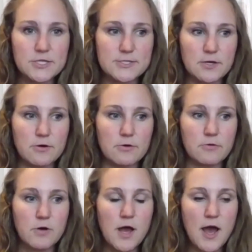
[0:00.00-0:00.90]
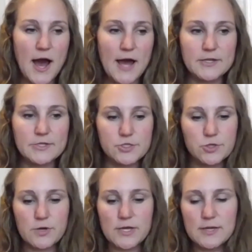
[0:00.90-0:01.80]
So I didn't
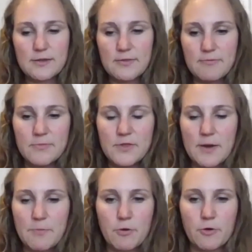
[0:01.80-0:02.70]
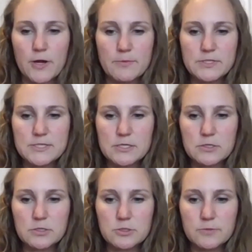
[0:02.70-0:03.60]
join that program
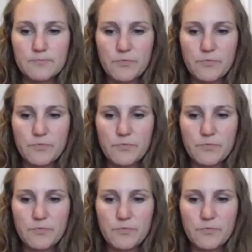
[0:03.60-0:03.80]
until